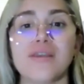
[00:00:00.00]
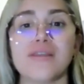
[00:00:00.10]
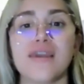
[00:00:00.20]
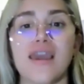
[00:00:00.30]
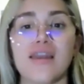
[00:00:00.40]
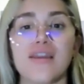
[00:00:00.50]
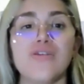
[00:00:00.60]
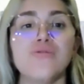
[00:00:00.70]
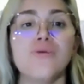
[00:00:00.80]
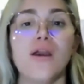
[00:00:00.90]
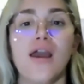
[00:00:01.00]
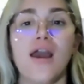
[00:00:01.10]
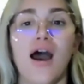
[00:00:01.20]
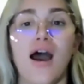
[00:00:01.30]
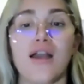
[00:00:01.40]
I mean, can you
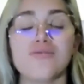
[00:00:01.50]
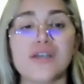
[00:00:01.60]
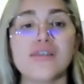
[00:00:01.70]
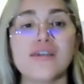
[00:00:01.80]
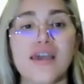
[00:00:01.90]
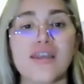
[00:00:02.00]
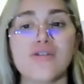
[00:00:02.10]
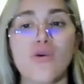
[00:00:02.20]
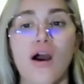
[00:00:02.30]
really get a